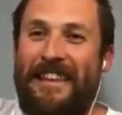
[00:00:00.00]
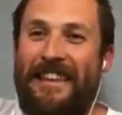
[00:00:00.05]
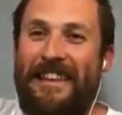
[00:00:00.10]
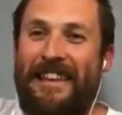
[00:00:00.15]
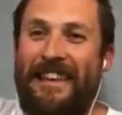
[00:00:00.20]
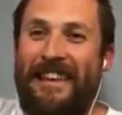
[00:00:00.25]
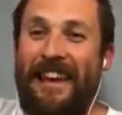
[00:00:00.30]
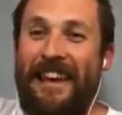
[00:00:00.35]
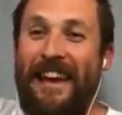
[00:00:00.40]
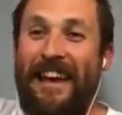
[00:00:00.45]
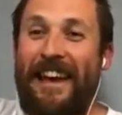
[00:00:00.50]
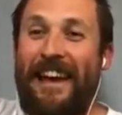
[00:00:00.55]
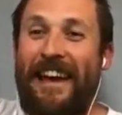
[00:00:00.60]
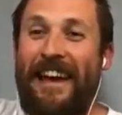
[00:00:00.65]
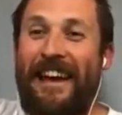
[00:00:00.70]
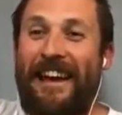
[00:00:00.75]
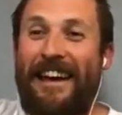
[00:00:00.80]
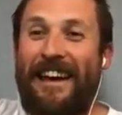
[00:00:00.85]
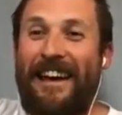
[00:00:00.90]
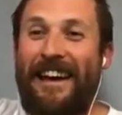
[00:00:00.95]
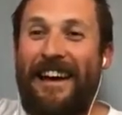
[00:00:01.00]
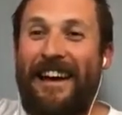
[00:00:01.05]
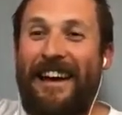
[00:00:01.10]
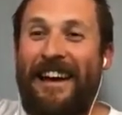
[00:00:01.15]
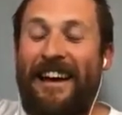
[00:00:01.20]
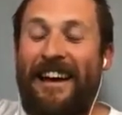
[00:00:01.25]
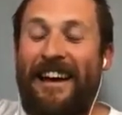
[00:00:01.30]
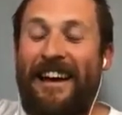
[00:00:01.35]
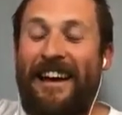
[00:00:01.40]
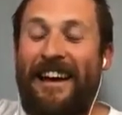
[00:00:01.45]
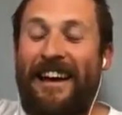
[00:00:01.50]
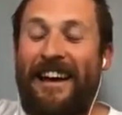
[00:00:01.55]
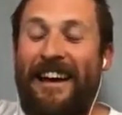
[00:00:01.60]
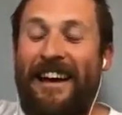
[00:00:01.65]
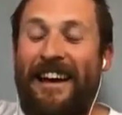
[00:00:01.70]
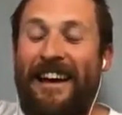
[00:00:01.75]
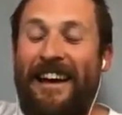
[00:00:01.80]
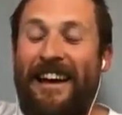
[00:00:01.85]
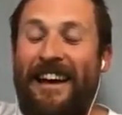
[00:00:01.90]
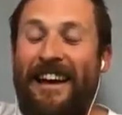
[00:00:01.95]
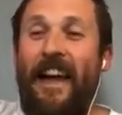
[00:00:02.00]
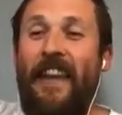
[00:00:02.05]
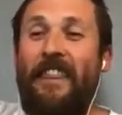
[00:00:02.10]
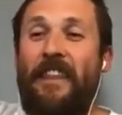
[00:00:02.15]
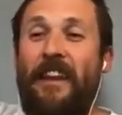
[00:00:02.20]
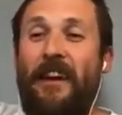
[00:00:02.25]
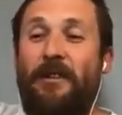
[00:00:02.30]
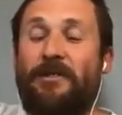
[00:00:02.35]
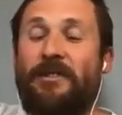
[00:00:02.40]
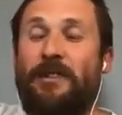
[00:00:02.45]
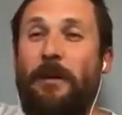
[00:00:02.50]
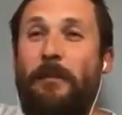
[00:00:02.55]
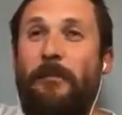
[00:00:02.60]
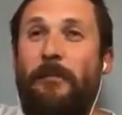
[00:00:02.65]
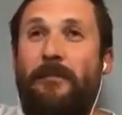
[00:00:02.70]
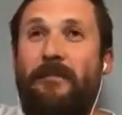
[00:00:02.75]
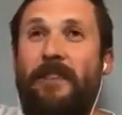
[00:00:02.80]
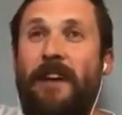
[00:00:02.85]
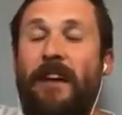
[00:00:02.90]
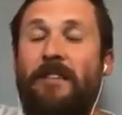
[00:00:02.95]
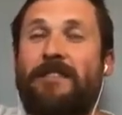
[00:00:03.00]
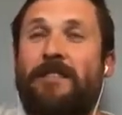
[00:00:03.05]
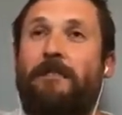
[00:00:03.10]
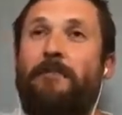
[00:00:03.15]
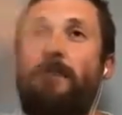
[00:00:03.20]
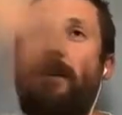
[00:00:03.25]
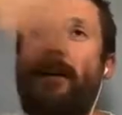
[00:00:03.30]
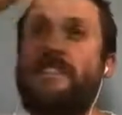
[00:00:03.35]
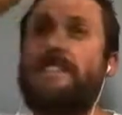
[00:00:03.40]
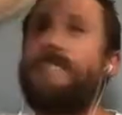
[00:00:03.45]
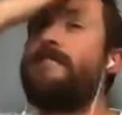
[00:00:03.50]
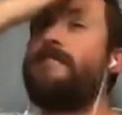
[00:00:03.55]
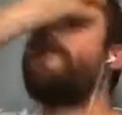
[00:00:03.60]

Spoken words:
Yeah, but that was a massive